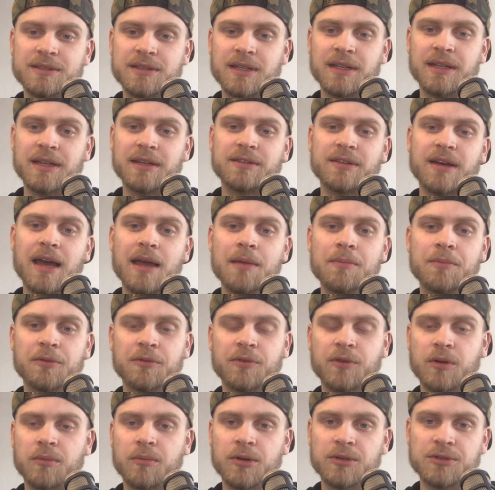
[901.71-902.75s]
on the type of
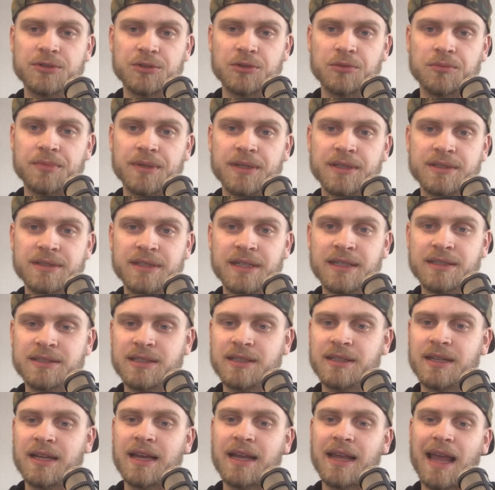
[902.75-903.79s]
commercial business
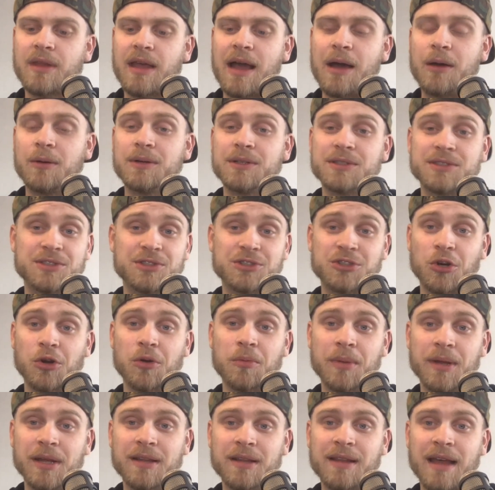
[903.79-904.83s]
and like how
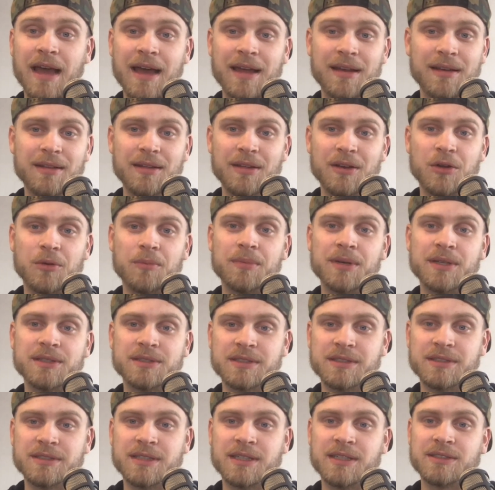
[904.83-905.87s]
disturbing that,
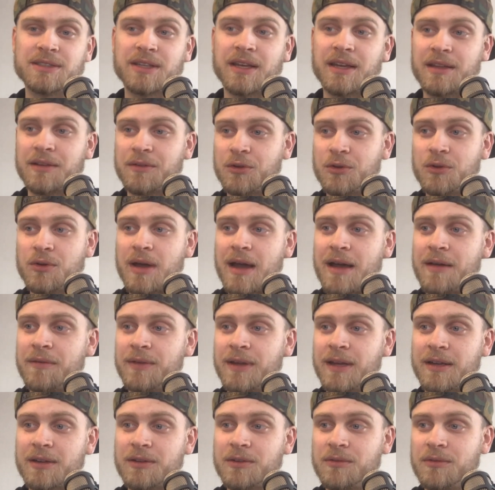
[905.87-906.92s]
business is. Like, do you have
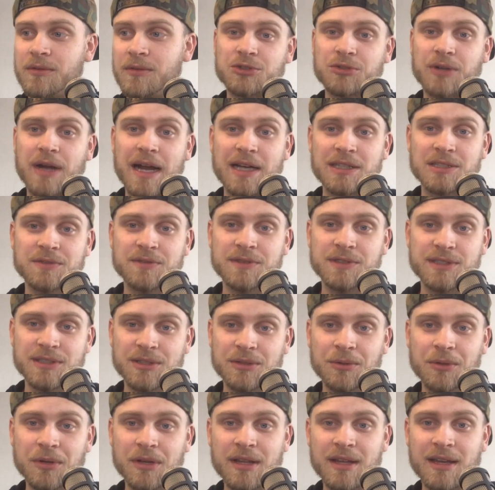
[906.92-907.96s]
like a trash
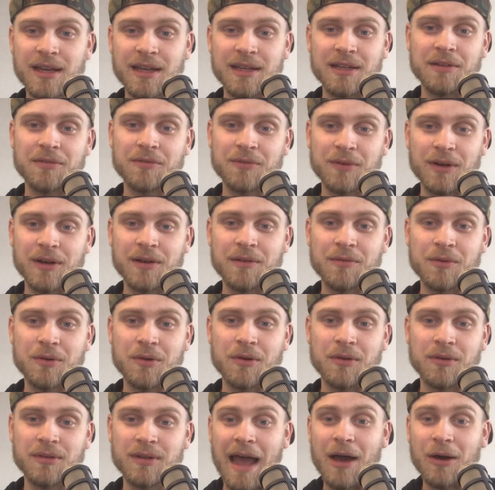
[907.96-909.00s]
facility in the front of
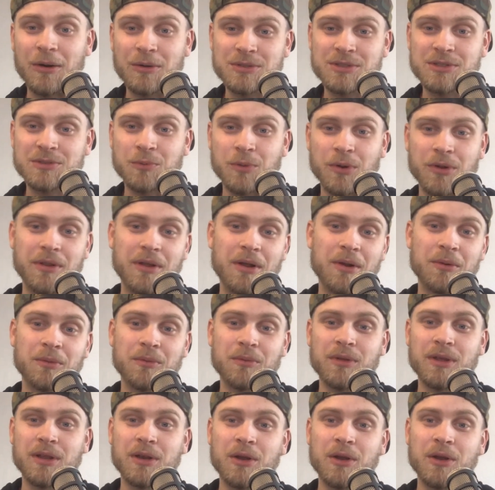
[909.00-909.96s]
your house where they're,